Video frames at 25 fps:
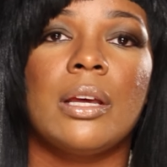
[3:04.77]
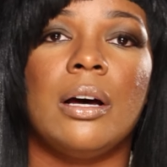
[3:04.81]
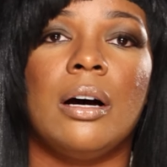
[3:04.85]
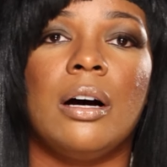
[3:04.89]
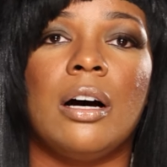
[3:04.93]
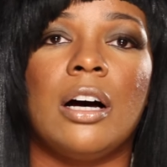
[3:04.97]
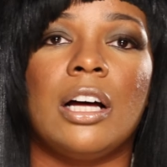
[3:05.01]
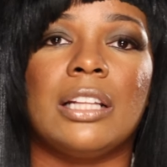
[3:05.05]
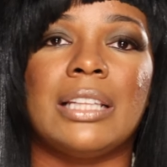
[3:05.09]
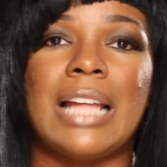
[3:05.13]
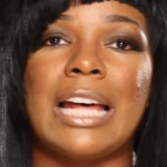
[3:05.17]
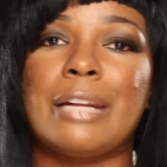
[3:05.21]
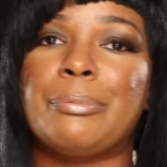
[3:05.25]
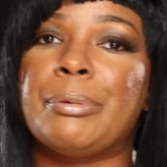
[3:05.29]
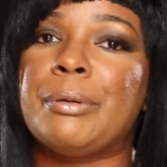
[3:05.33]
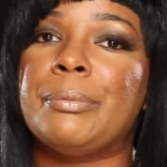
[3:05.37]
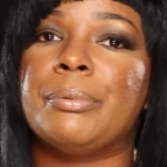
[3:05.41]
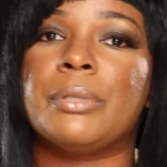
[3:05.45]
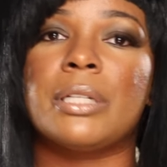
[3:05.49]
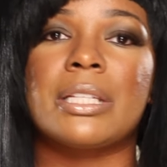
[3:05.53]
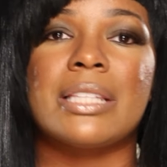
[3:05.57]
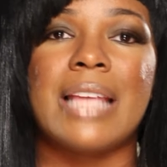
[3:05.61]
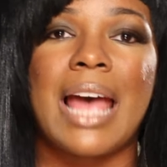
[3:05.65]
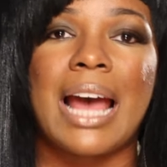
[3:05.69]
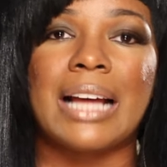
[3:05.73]
A lot of
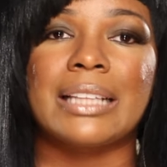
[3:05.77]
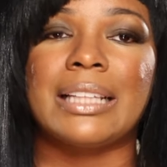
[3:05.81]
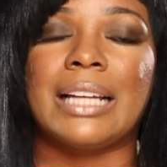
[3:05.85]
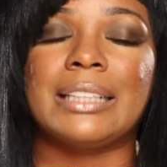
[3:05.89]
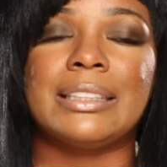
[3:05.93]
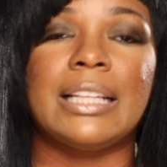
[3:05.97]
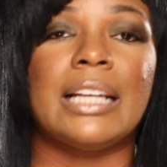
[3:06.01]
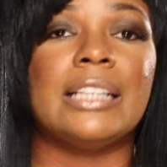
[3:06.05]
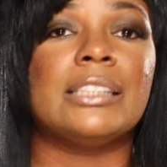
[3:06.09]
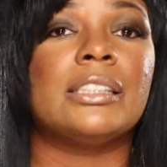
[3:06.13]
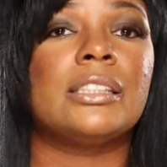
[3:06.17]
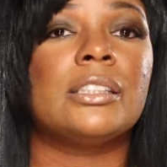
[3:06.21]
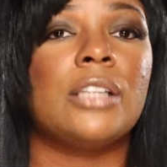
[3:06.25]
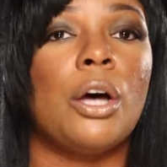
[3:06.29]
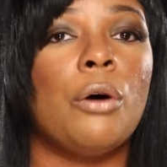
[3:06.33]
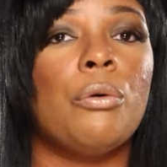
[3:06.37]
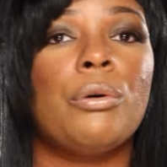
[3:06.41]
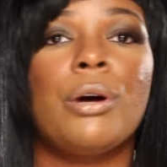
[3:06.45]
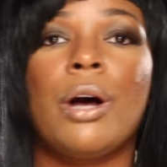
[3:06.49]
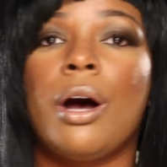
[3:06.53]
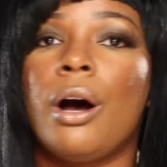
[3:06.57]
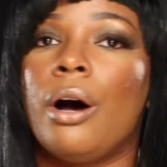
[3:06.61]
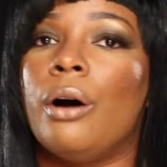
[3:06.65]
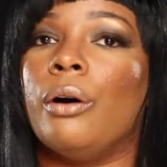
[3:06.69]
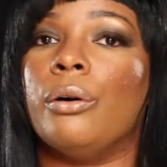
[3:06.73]
people just act like they so
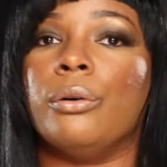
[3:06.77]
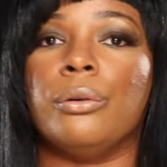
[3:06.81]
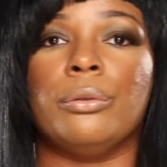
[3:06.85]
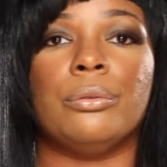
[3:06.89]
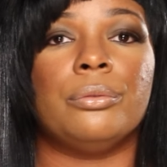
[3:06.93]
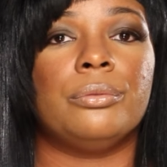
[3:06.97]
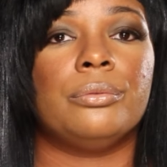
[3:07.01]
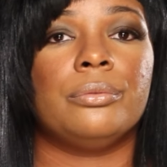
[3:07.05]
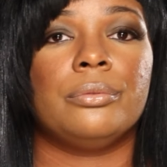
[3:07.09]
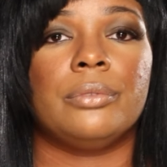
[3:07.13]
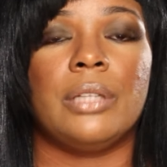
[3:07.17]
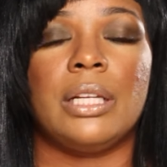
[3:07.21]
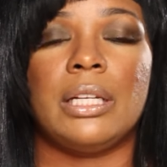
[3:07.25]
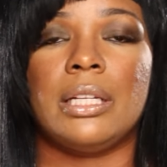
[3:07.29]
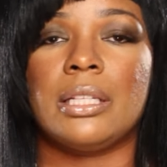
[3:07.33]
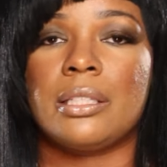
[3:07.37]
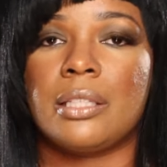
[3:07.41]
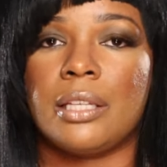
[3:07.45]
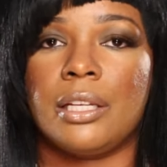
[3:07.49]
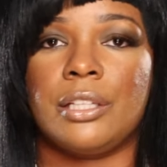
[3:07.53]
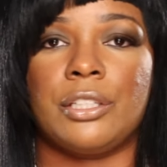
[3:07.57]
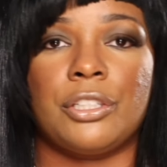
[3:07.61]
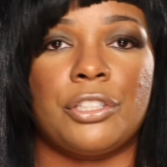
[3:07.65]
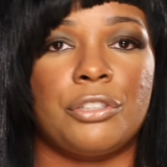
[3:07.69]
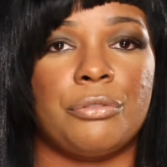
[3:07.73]
cold in this
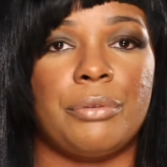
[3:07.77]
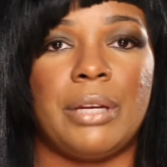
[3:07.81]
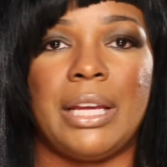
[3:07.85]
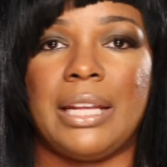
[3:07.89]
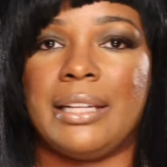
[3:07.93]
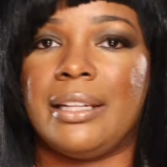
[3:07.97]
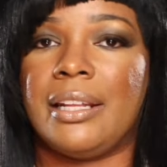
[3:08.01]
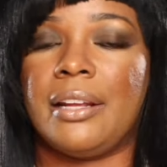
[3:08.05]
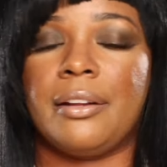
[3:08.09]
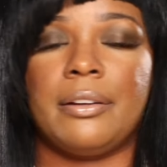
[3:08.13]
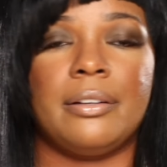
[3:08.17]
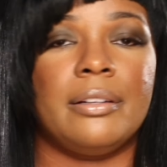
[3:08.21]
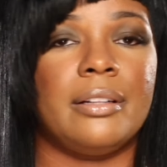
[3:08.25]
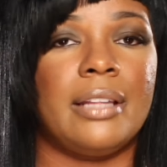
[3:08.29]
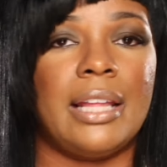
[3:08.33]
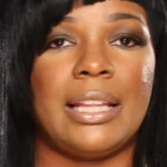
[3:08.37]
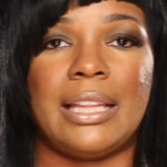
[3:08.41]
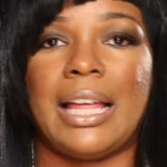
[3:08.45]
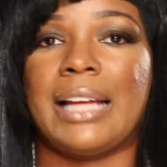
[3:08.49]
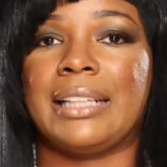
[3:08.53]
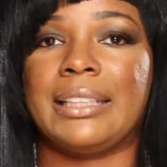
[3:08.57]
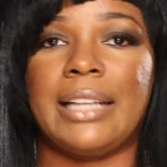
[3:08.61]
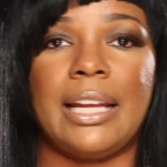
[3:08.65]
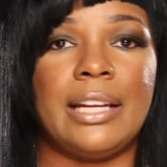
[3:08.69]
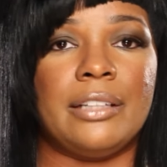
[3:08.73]
industry, and they
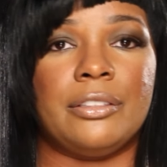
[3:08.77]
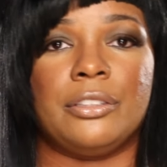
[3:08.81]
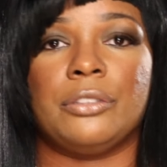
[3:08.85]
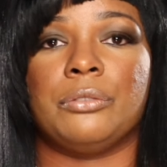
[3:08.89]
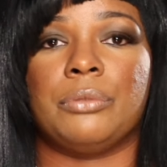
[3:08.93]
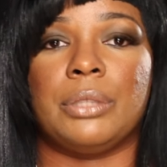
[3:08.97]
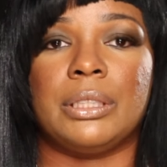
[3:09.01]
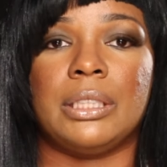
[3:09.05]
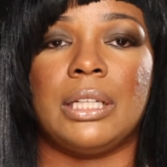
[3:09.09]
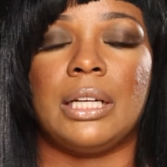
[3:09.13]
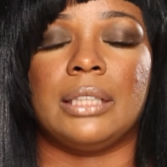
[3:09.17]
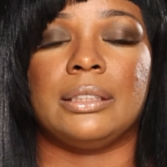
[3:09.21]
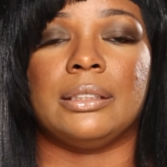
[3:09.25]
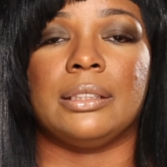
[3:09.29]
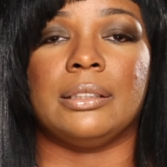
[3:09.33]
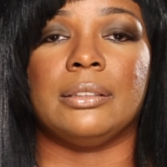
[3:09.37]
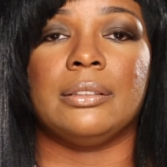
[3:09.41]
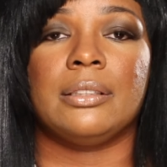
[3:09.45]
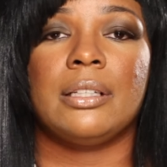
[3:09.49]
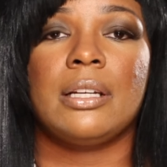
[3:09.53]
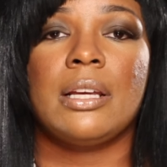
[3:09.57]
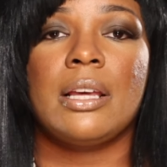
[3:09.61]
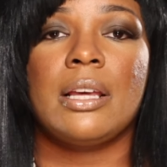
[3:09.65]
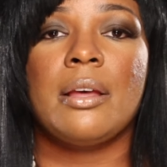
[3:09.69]
like they ain't doing nothing.